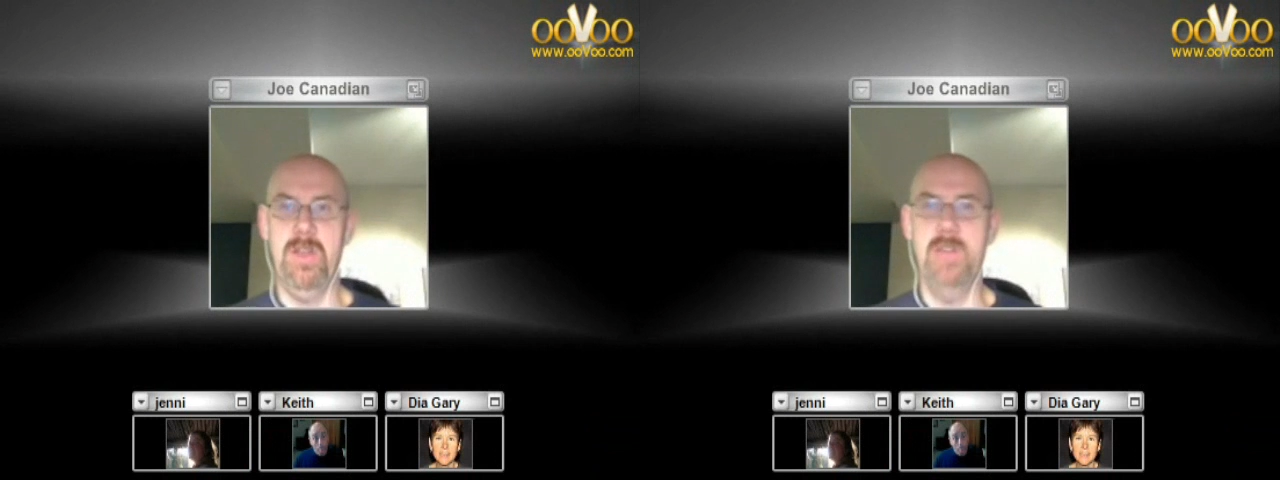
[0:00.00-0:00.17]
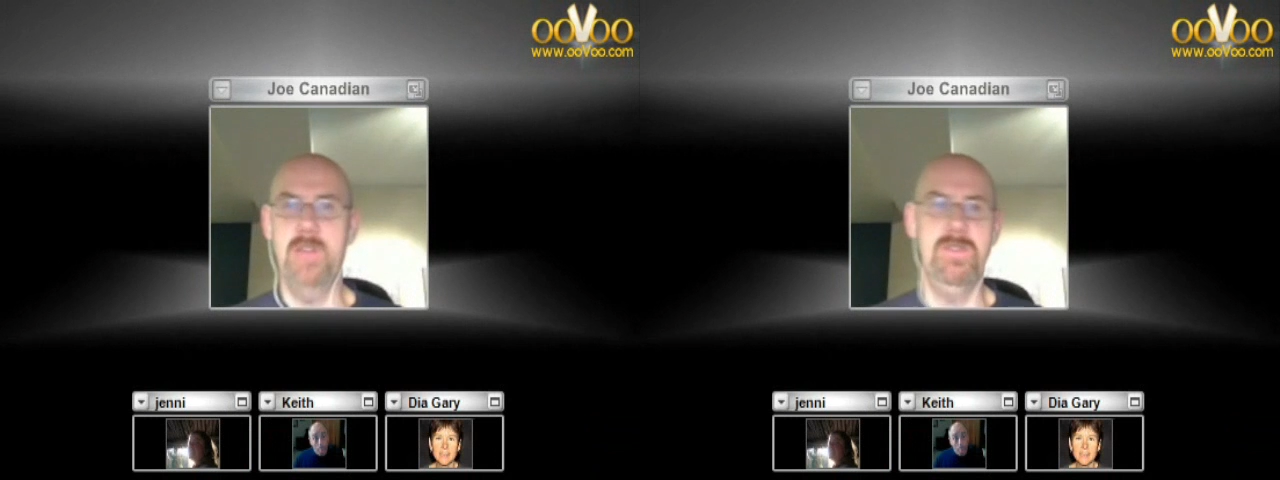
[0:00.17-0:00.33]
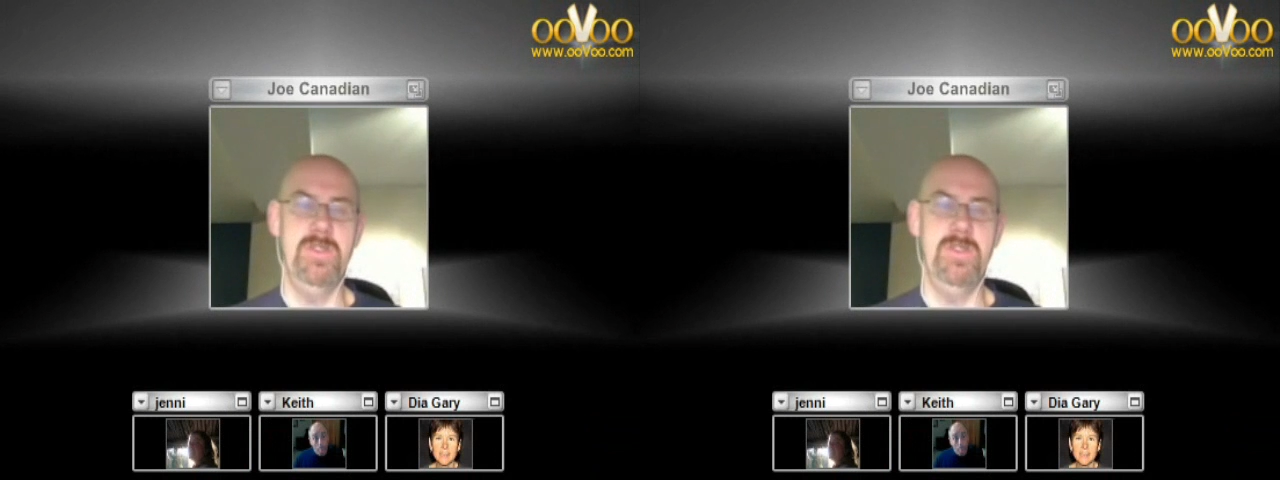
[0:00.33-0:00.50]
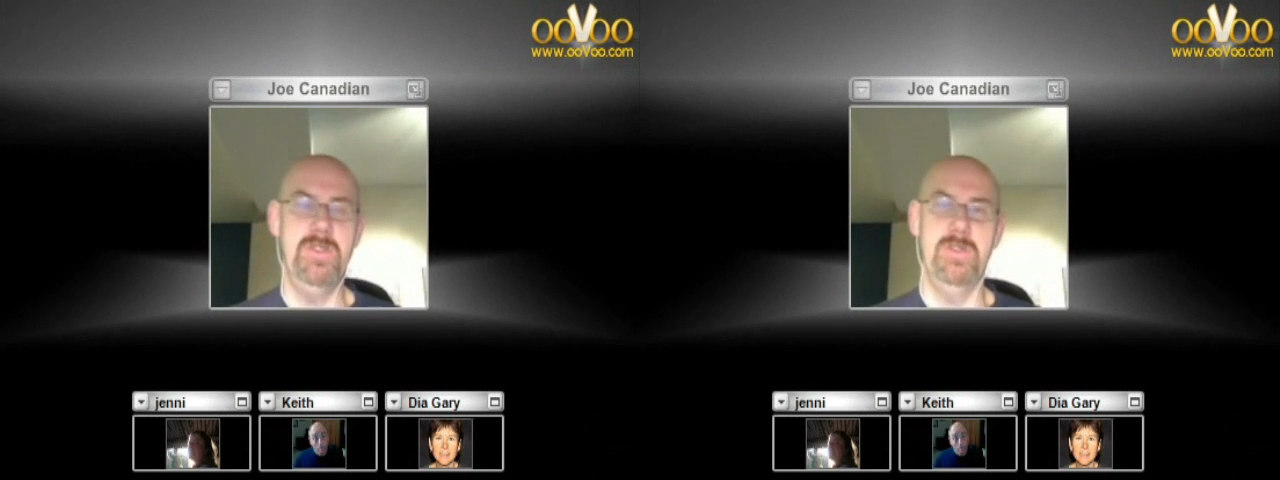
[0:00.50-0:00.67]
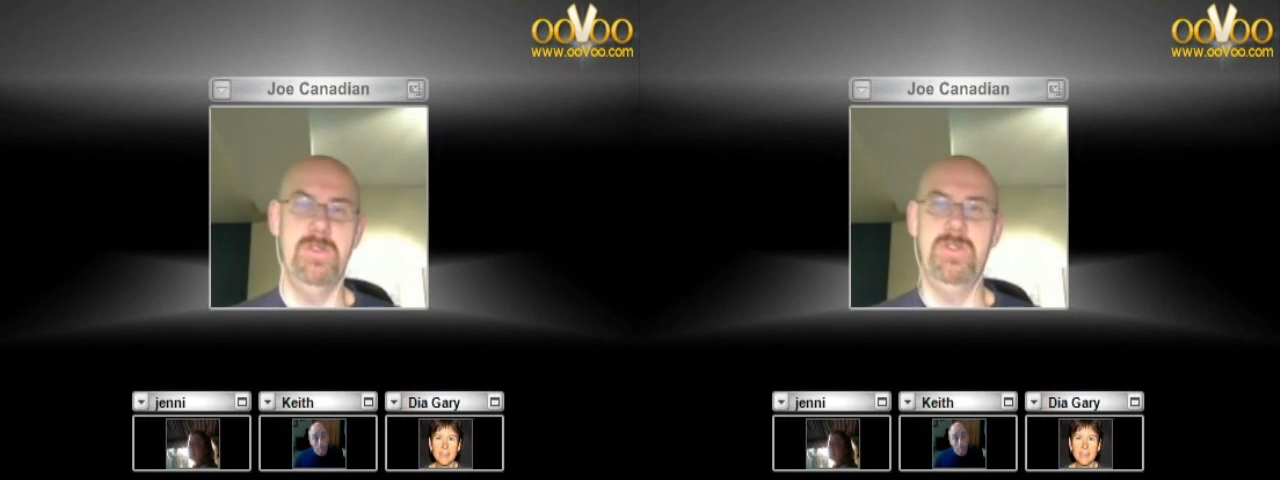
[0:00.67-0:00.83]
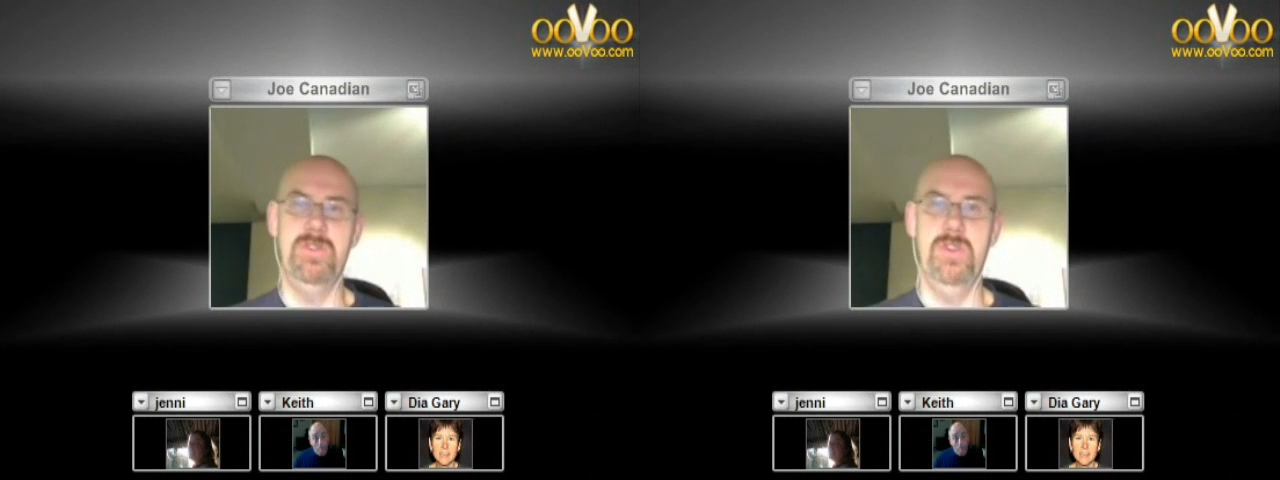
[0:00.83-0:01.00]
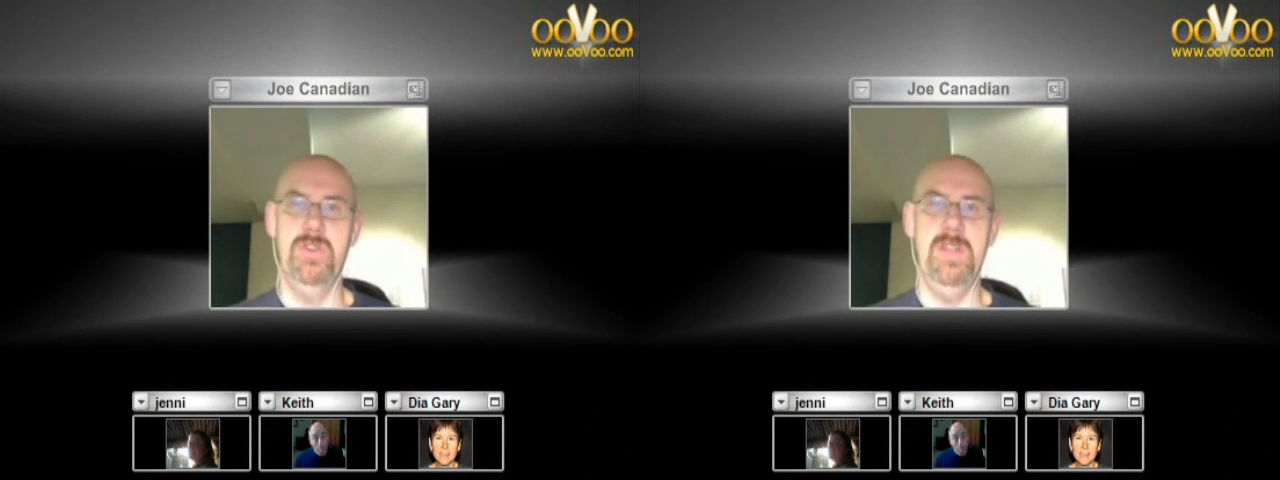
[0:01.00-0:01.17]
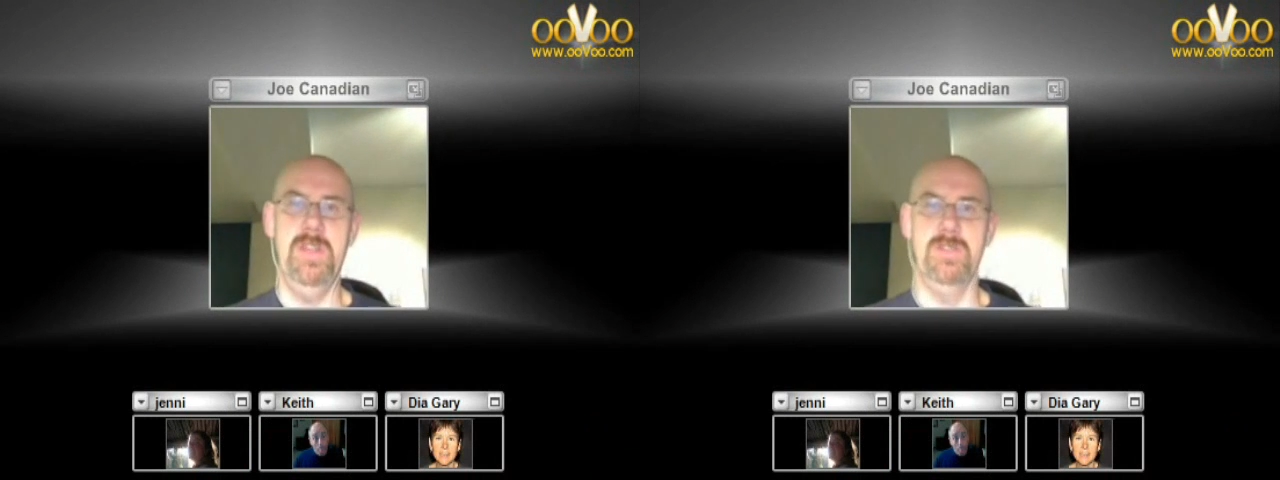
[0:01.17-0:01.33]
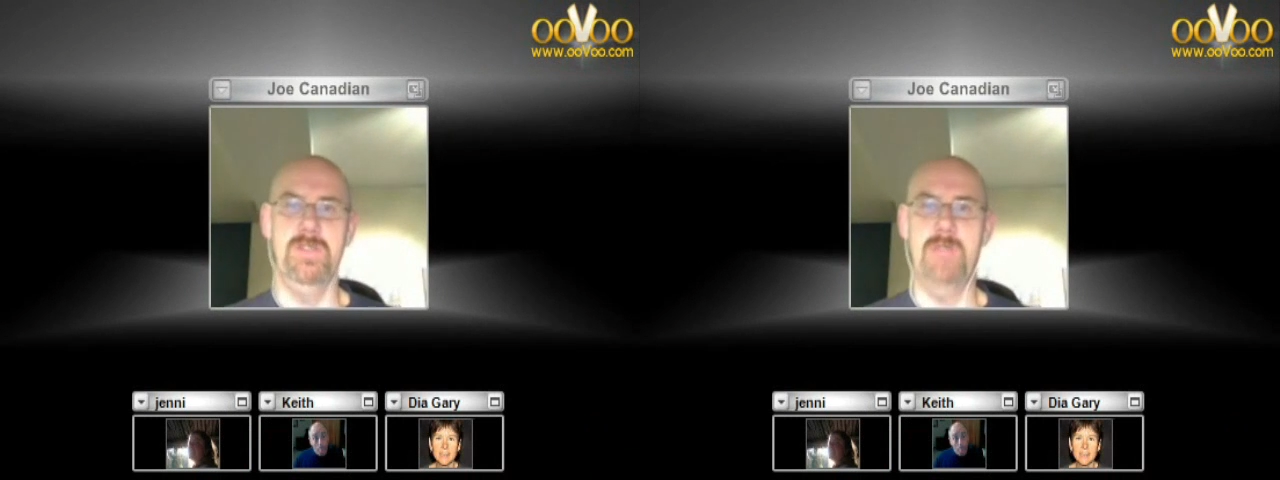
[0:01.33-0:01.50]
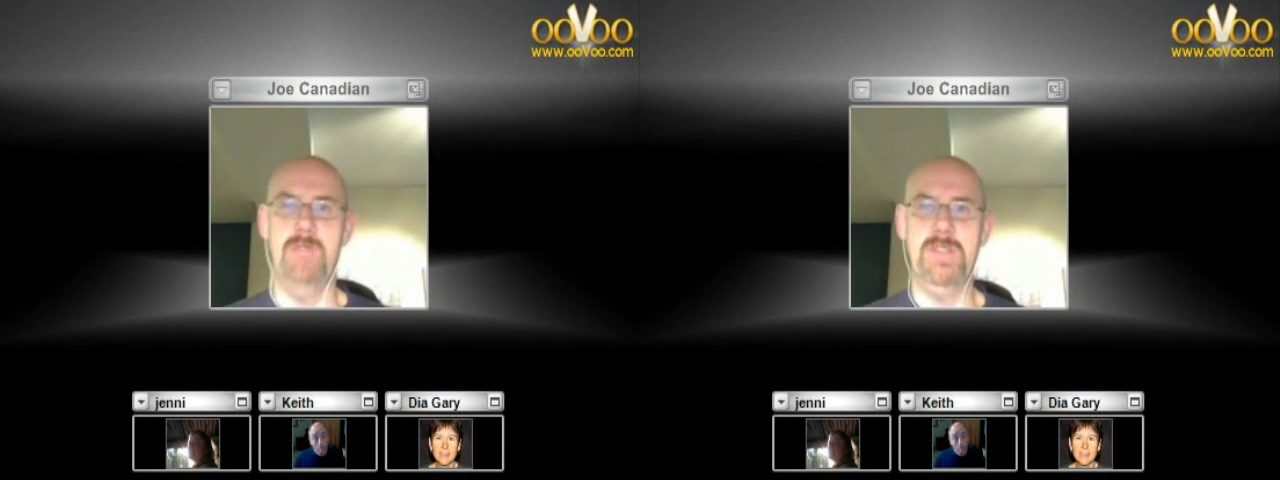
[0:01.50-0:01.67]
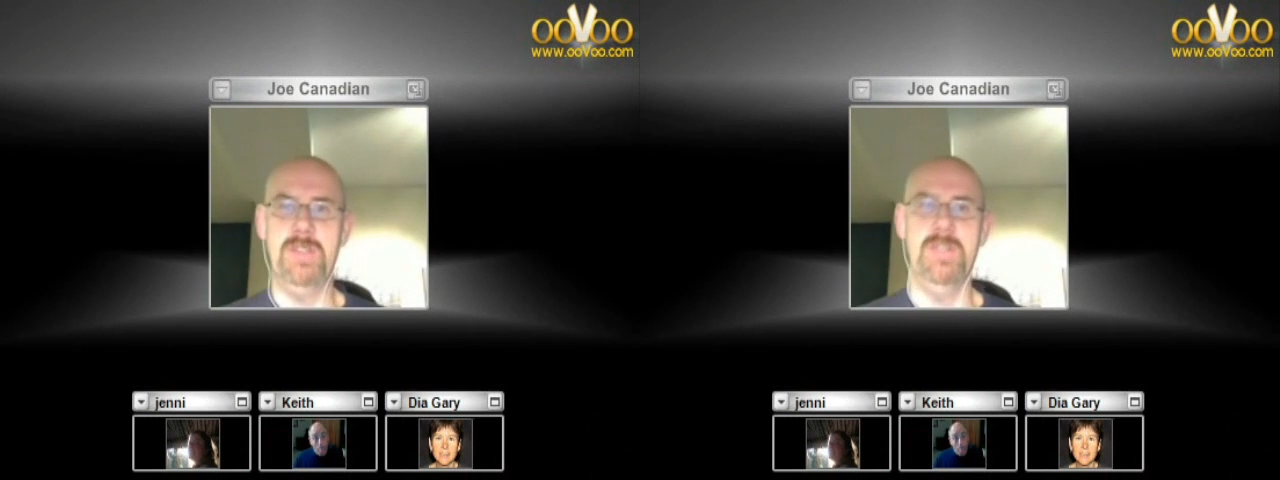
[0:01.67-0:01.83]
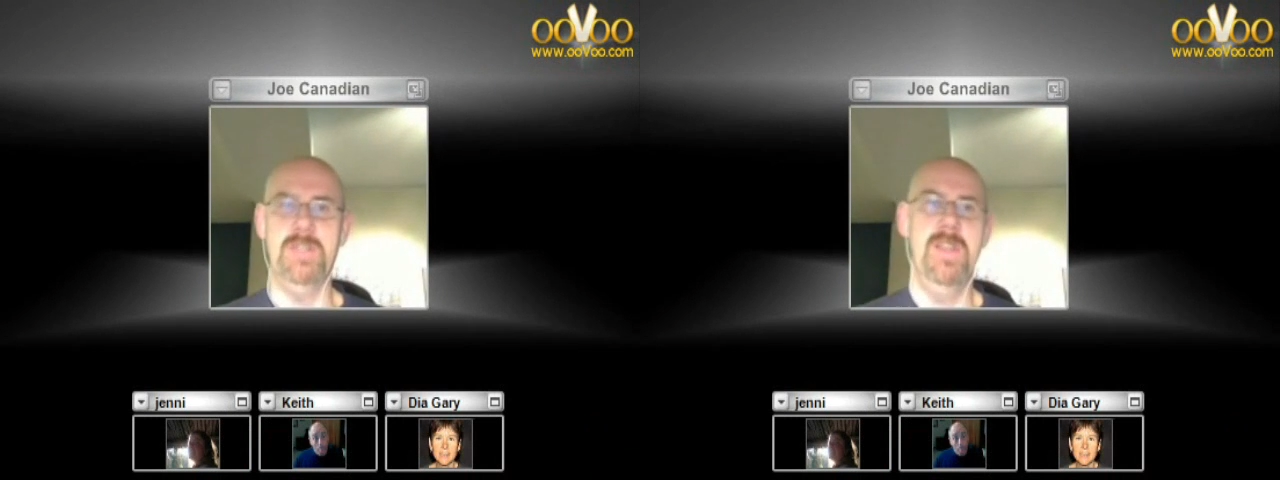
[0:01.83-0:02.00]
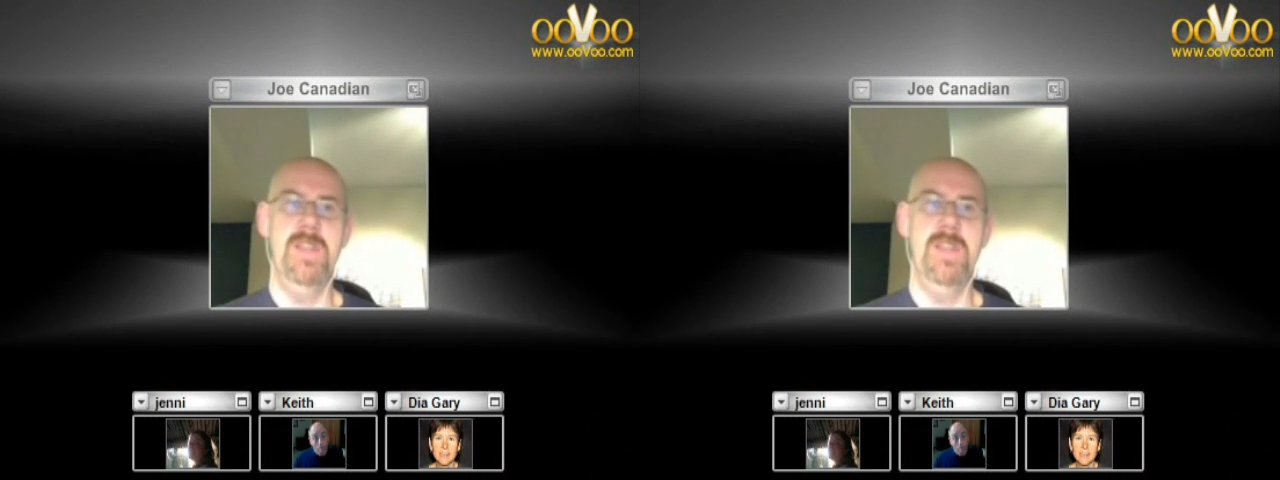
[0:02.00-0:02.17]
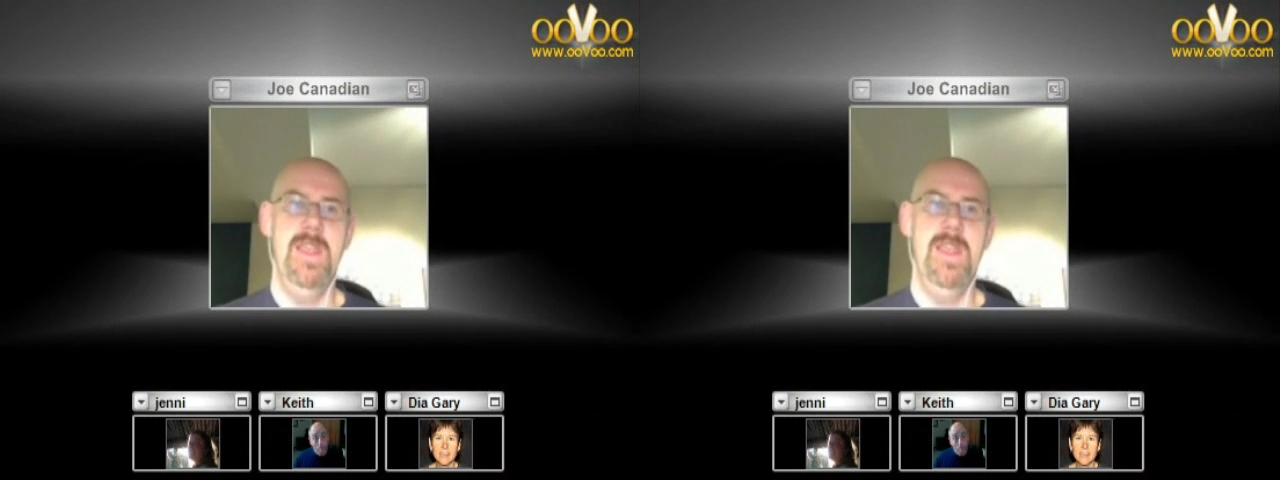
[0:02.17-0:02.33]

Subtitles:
constitutes good instruction.